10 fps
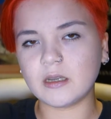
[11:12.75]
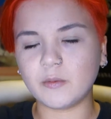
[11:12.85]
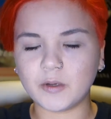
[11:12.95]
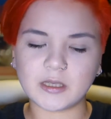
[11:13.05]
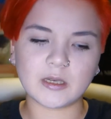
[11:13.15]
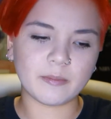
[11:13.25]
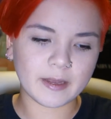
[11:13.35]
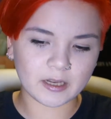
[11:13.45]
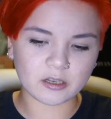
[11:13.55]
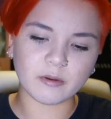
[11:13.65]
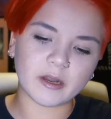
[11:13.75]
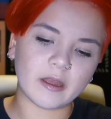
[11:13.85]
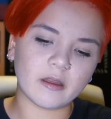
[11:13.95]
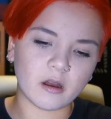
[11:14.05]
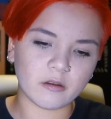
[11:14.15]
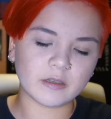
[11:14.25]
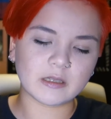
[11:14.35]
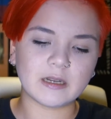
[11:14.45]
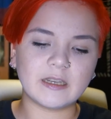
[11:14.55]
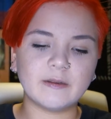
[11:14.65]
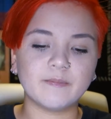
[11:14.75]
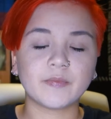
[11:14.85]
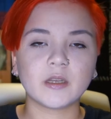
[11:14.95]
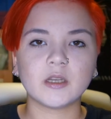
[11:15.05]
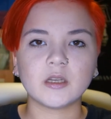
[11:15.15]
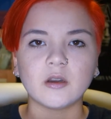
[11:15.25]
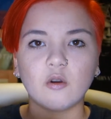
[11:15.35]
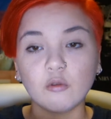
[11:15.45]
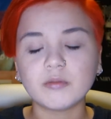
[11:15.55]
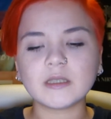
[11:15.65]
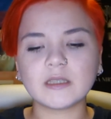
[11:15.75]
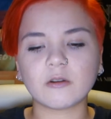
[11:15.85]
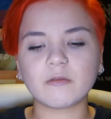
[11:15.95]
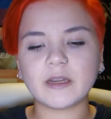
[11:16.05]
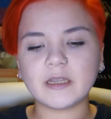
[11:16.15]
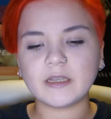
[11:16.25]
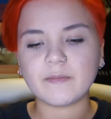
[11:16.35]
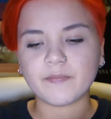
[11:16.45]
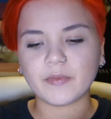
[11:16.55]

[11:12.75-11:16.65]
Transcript: It was in a package, but I obviously opened it already.